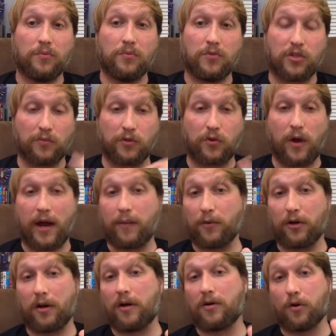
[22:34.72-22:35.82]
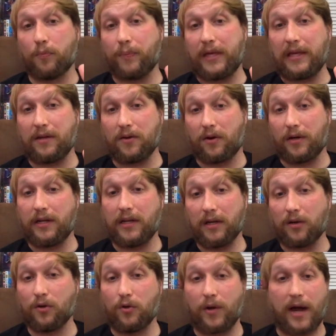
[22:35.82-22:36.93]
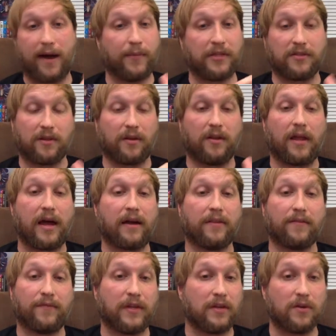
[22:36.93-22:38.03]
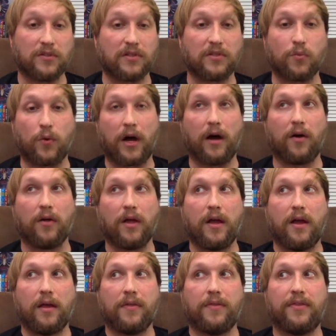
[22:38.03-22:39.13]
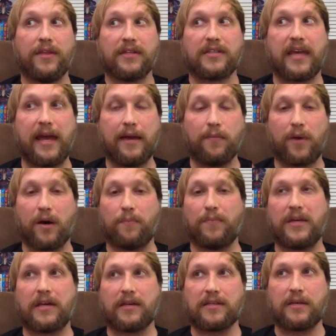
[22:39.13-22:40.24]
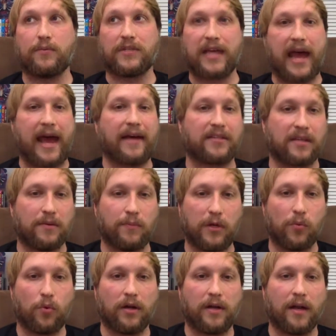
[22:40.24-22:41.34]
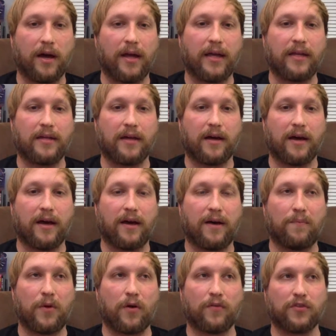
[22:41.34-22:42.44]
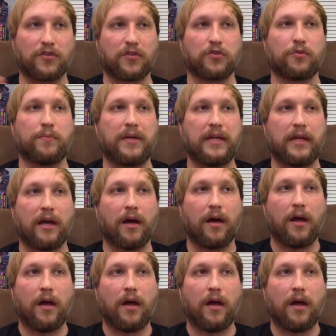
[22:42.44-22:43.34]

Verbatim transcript: subscriber Uncle Pete on here, who comments on a lot of the videos as well, this came up because he was asking me one night over social media,